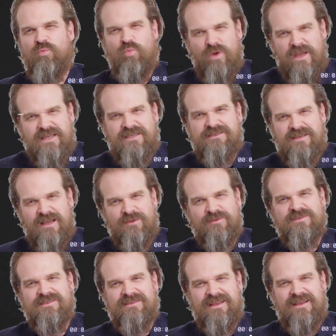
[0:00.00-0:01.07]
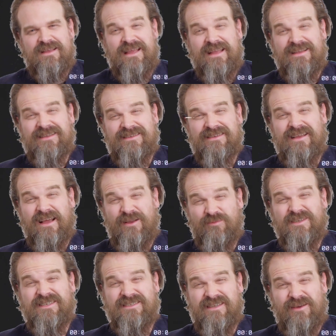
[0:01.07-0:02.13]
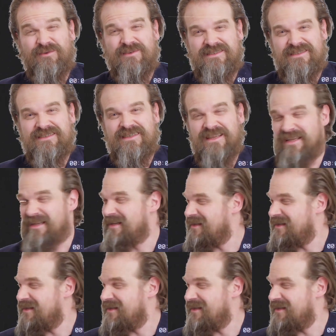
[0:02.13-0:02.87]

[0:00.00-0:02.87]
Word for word: I wish I was dedicated to that. I wish I was, you